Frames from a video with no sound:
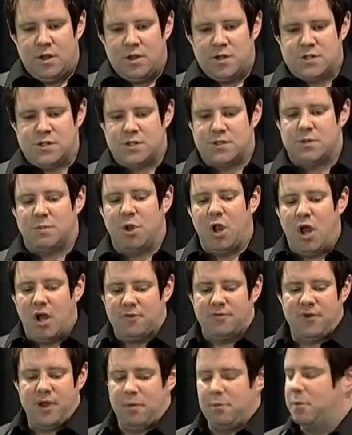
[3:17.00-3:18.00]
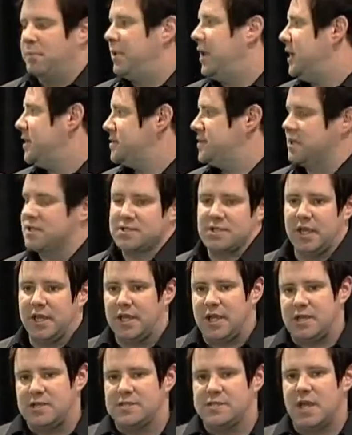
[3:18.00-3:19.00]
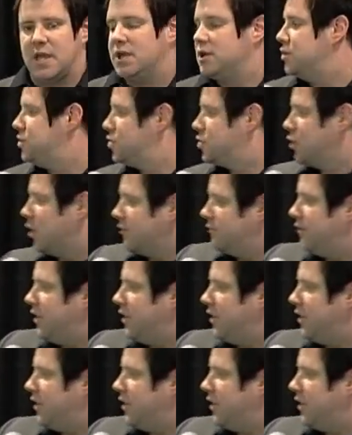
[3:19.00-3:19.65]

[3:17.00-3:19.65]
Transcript: So some long fiber basics. Like I said, short